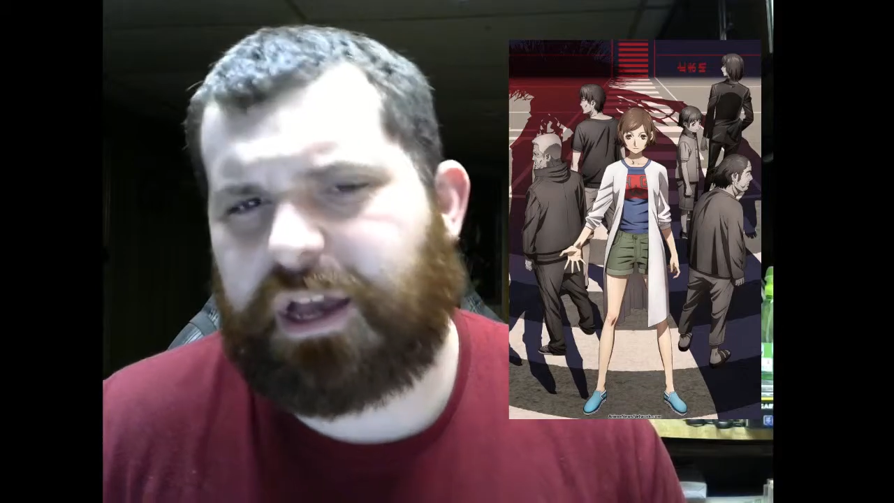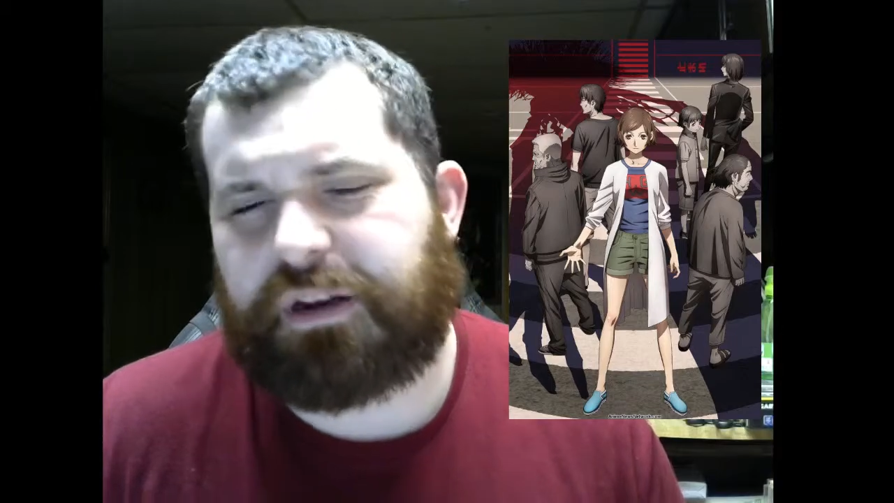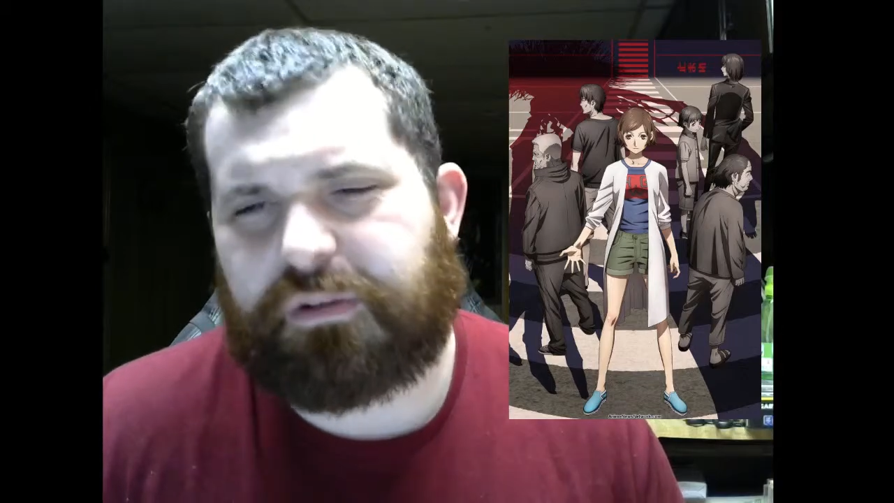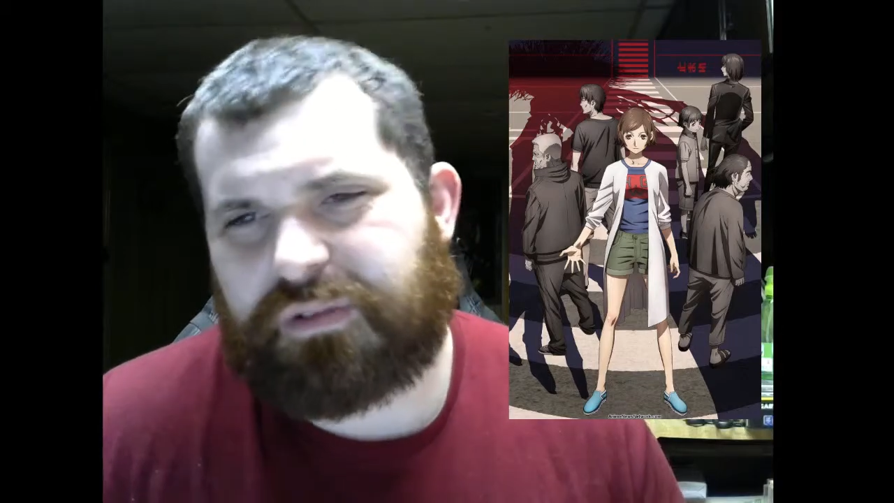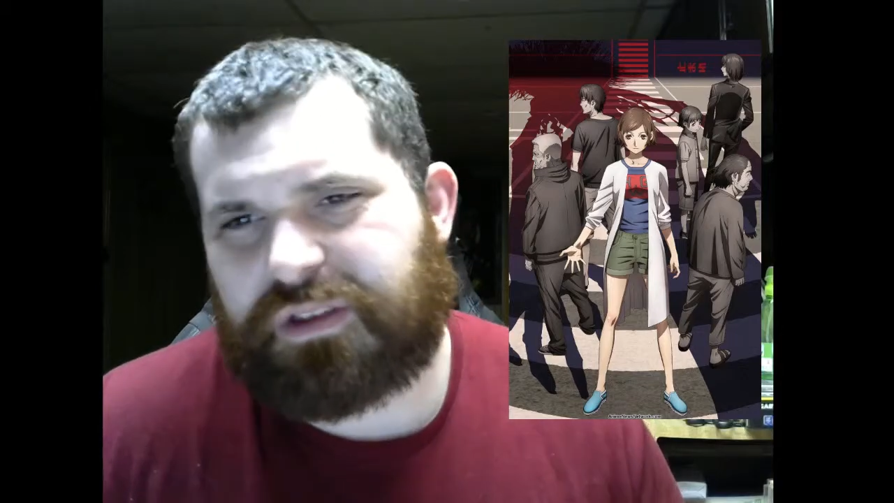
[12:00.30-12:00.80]

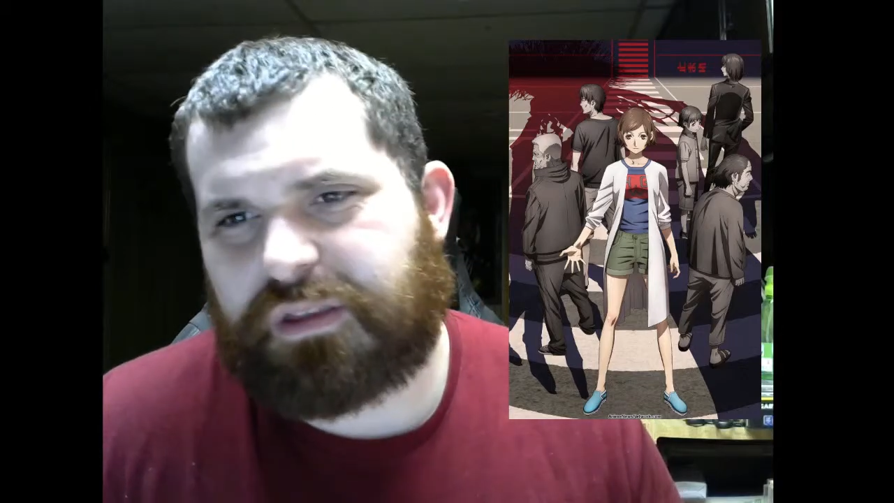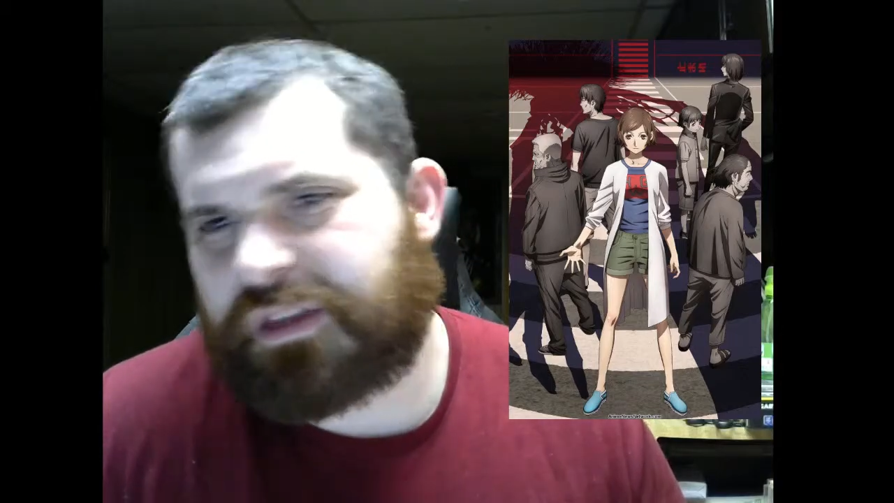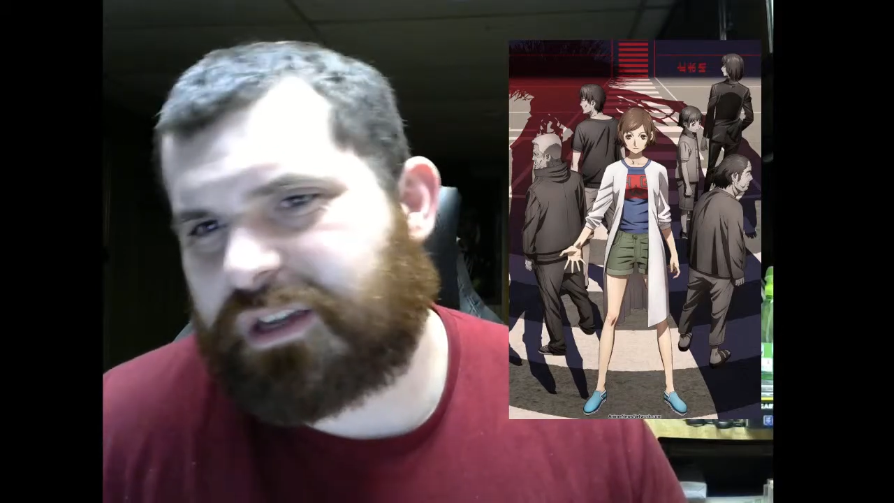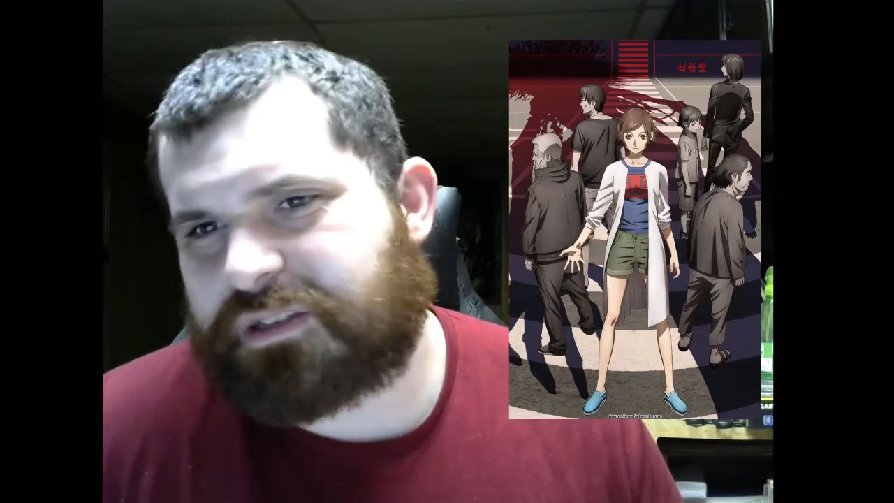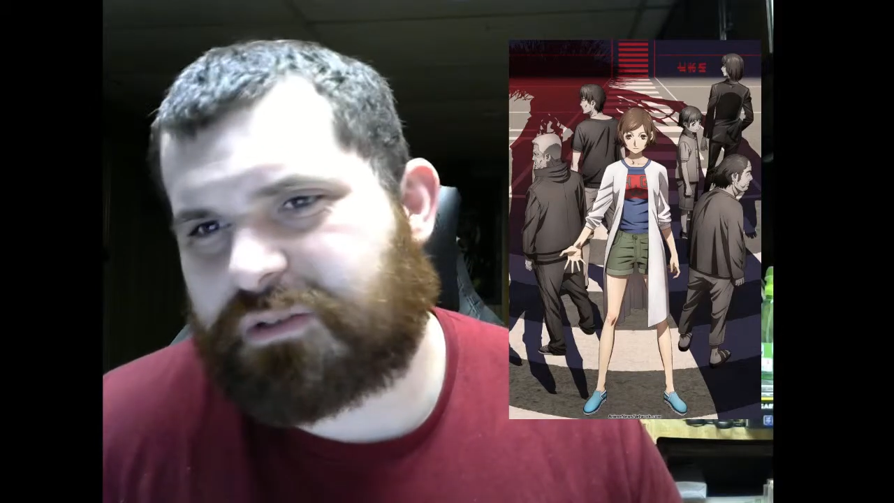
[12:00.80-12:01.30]
don't really
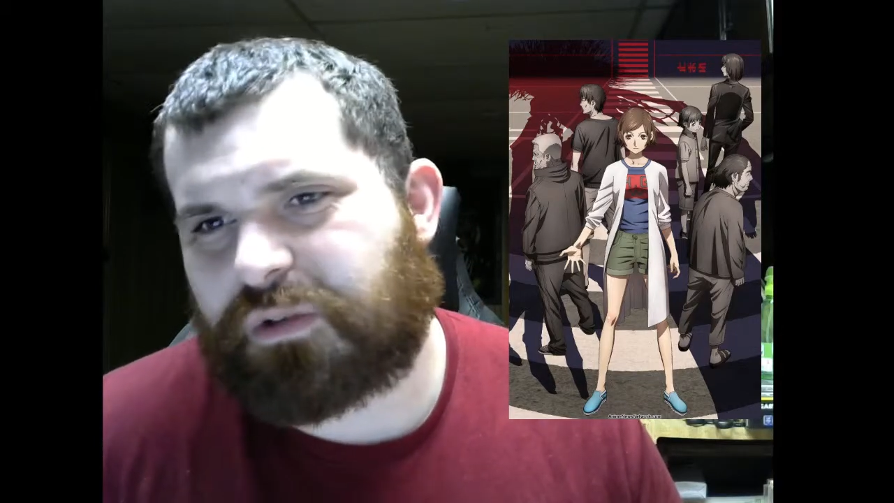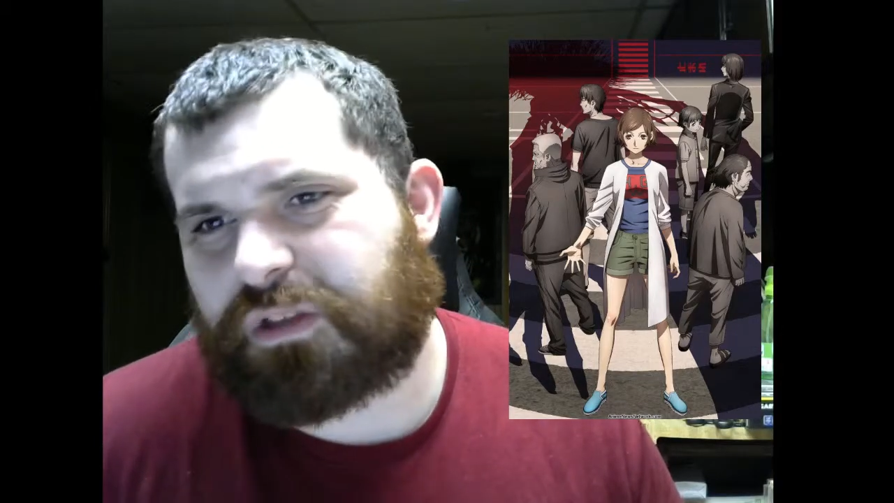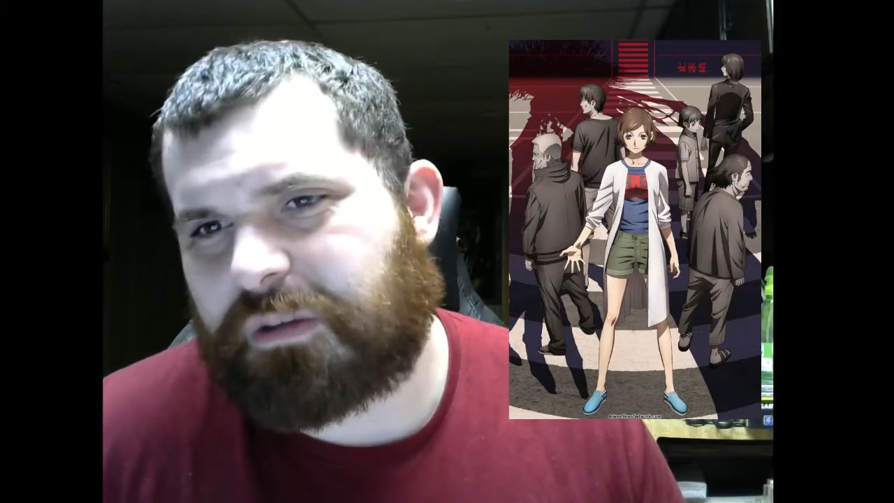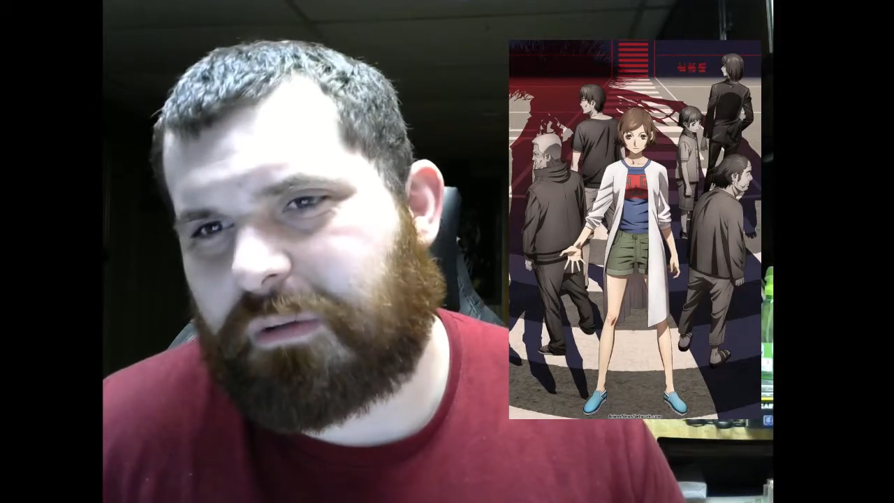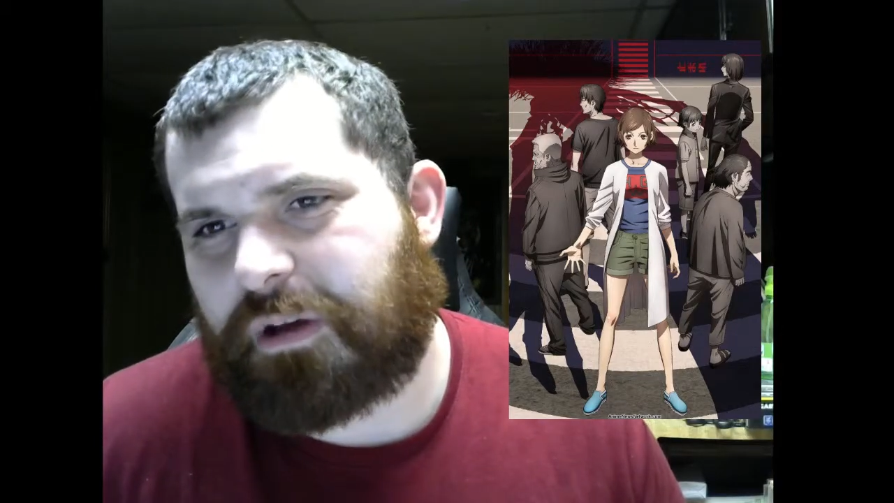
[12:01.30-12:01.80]
think it's
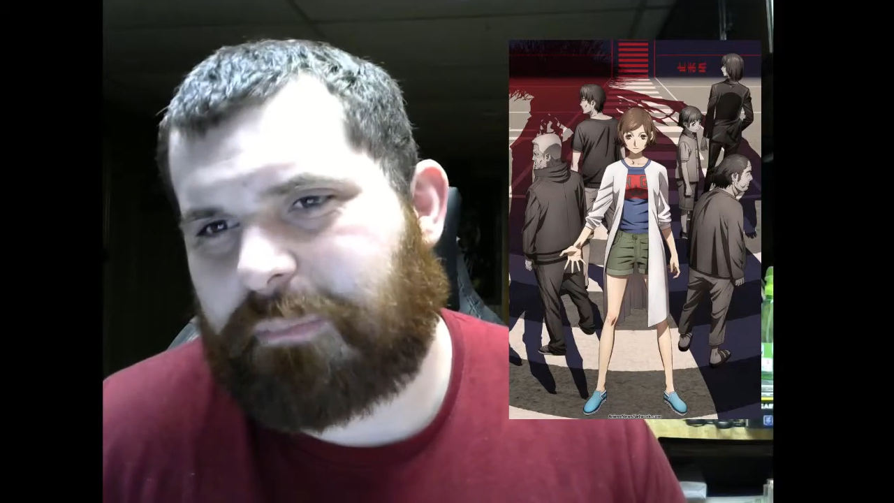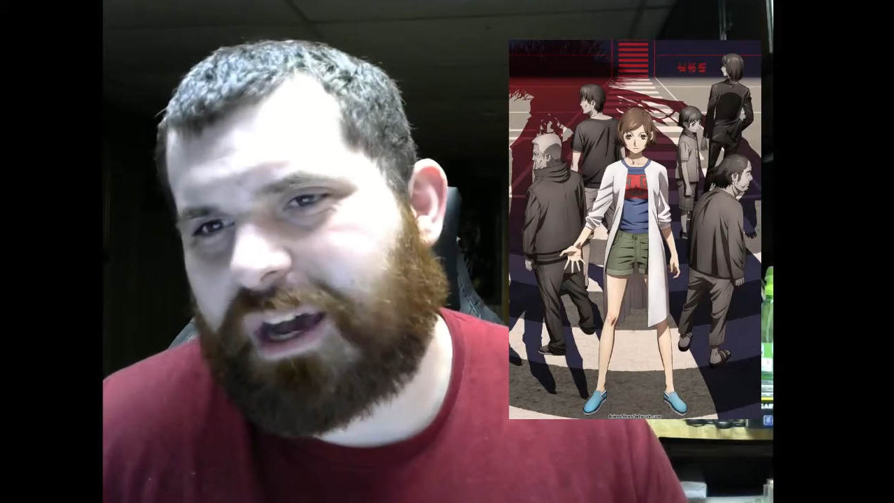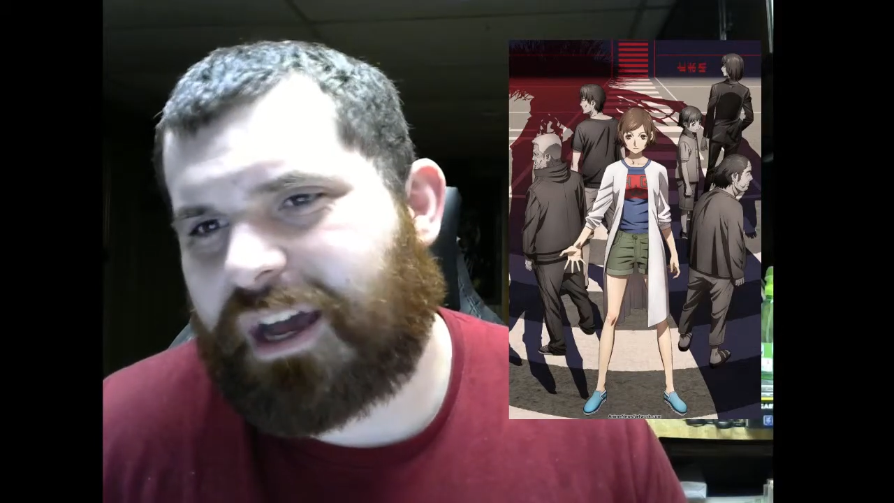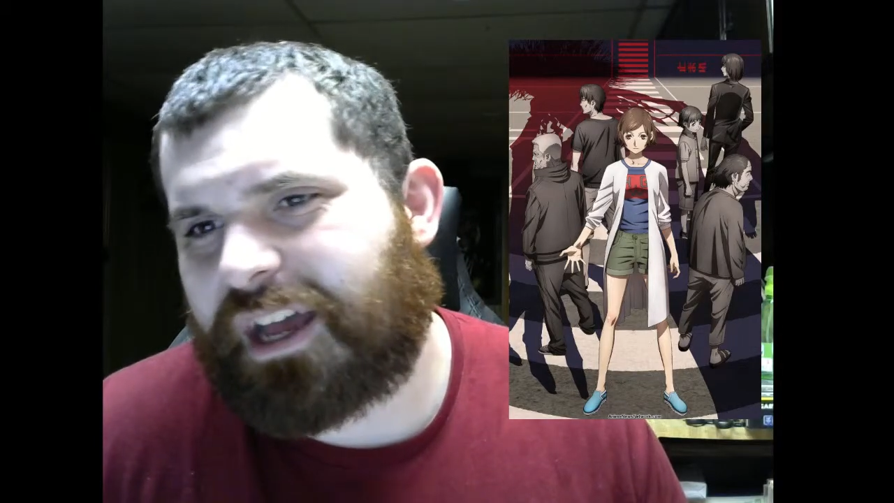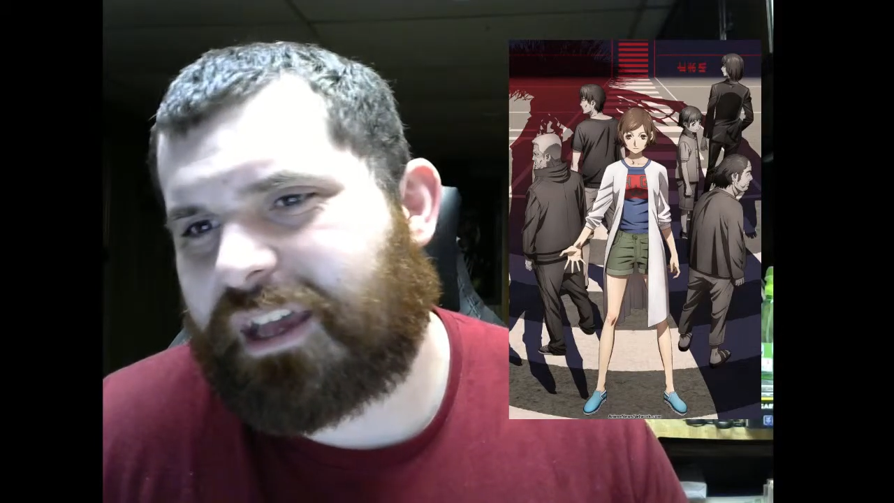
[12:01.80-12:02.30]
worth a
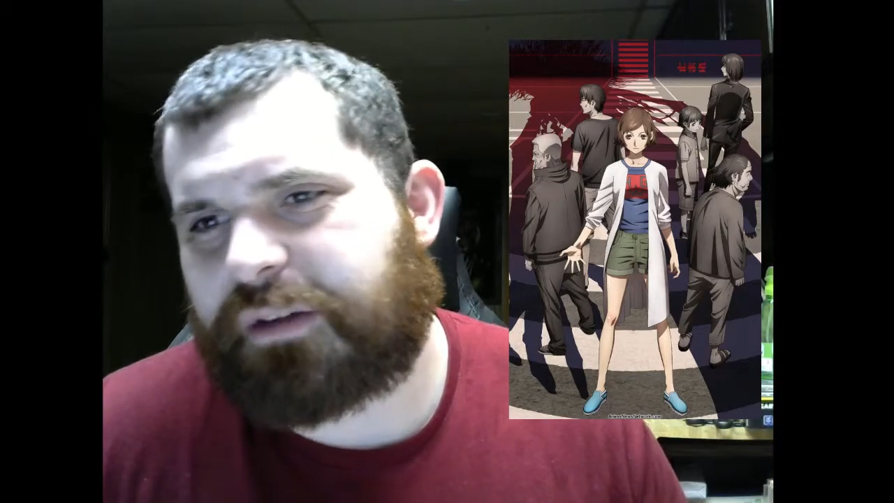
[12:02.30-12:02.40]
buy.